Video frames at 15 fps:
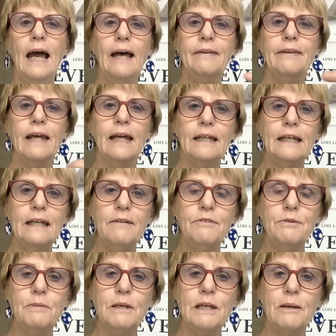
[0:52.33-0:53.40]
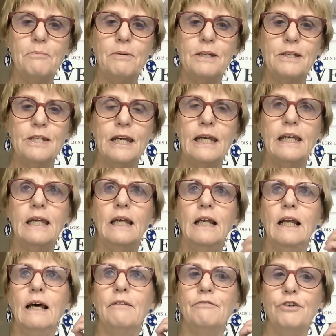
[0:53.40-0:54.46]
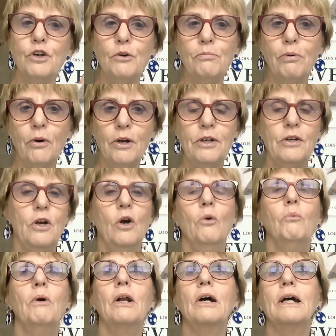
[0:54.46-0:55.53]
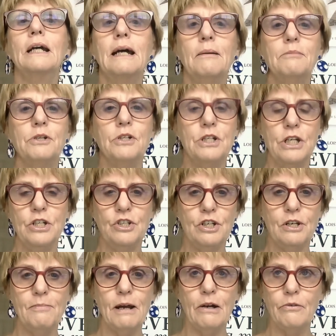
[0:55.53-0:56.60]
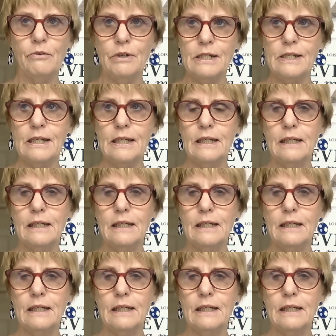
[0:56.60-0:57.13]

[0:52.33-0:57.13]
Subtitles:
And that gives me a particular viewpoint when I come to teaching about reading.